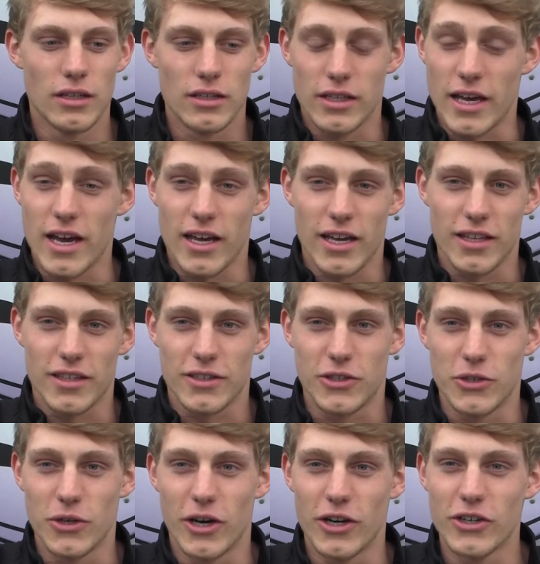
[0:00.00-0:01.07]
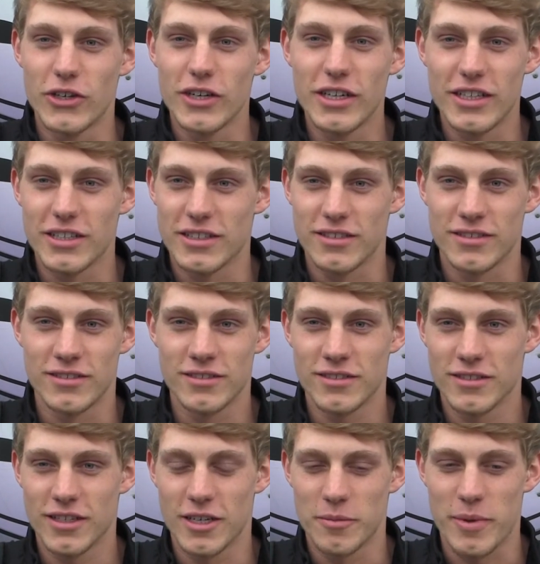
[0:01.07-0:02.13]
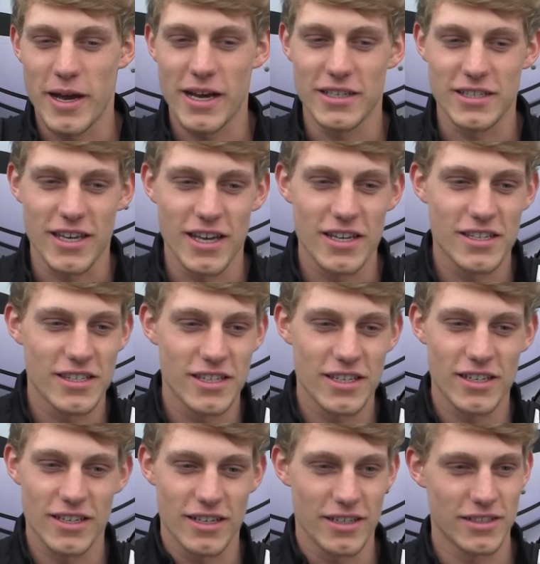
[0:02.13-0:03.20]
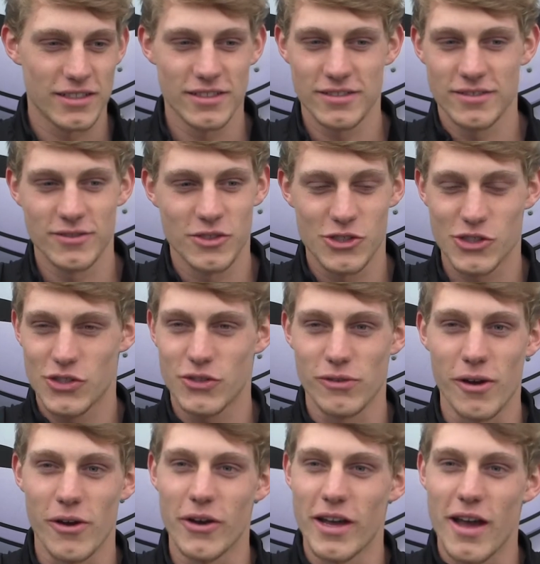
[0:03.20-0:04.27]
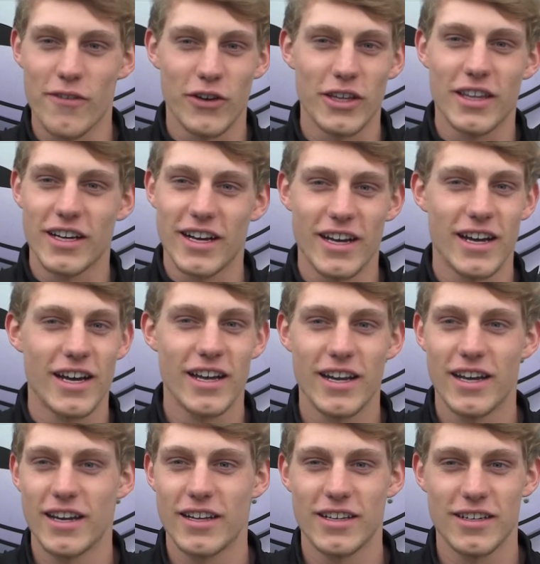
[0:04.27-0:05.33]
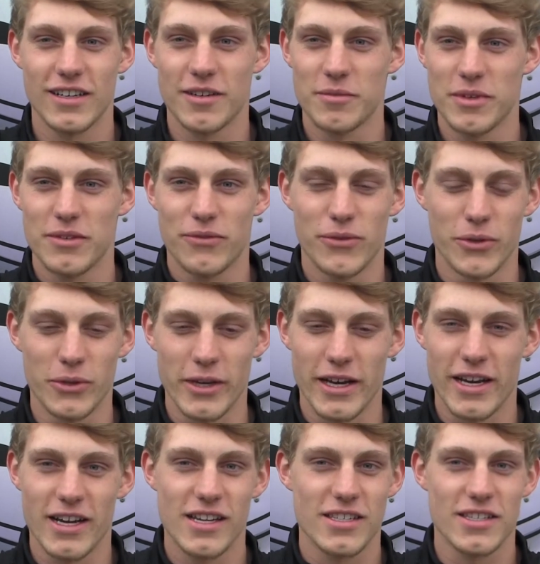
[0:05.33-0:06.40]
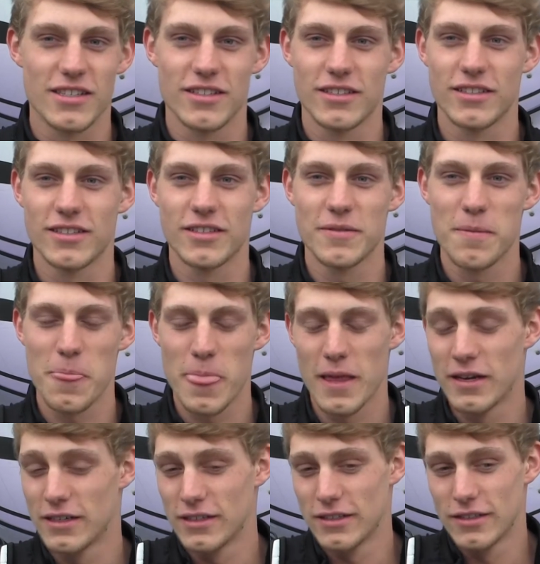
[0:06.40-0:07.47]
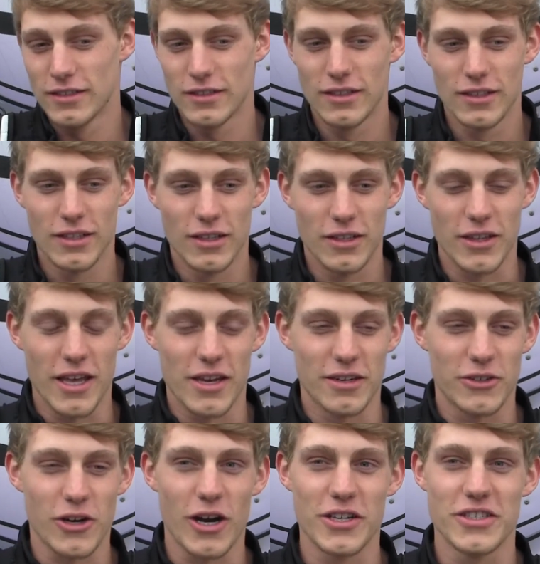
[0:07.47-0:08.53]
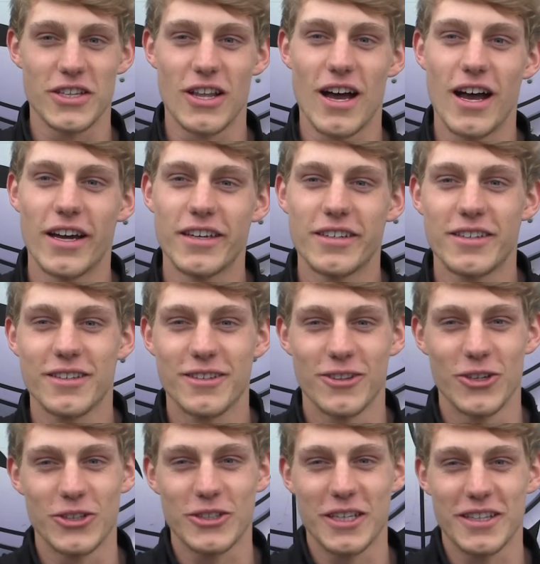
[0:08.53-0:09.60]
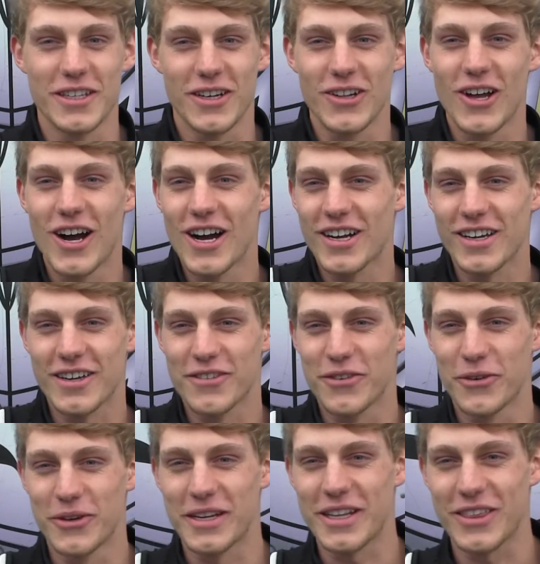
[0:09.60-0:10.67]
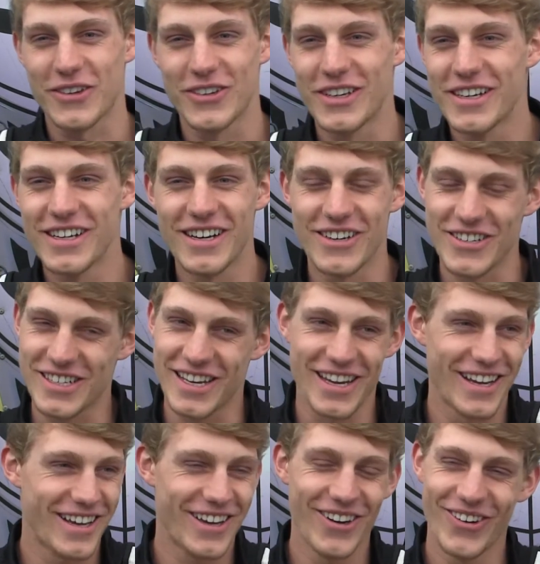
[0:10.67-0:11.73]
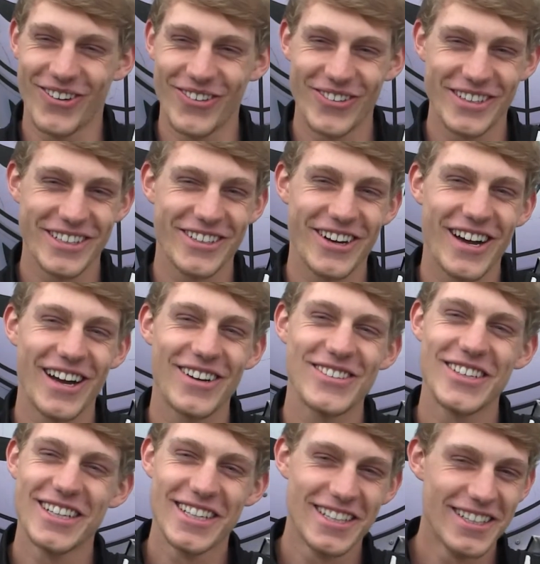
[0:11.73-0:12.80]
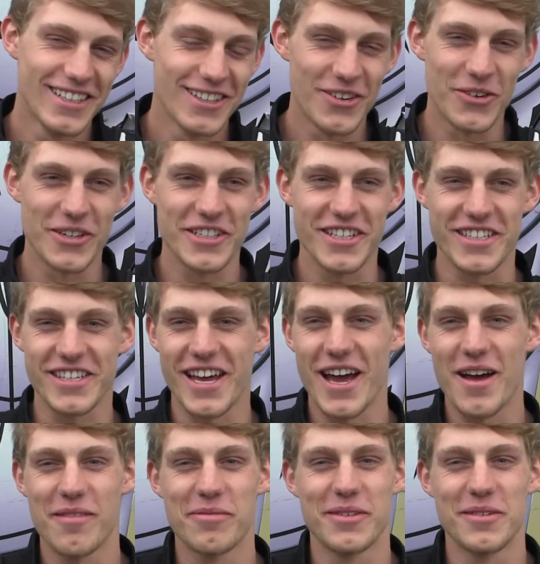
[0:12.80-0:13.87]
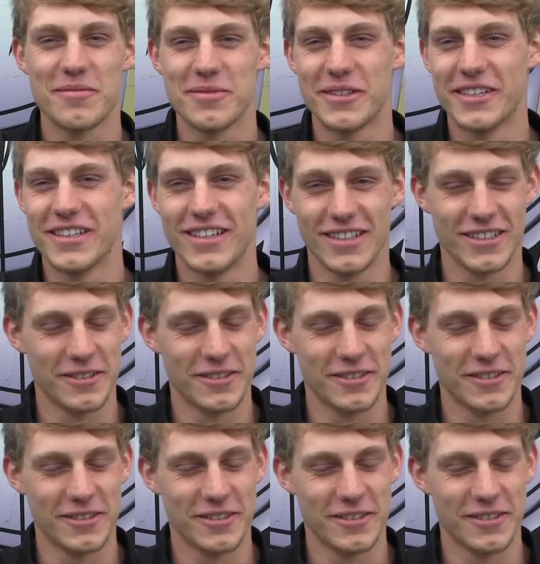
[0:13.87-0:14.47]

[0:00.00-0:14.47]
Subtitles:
yeah, I hit the 200 and passed Casey, and just throwing everything I had at it. I mean, full gas, and then crossed the line, looked at the clock, 8:43. I was like, holy crap, what just happened? But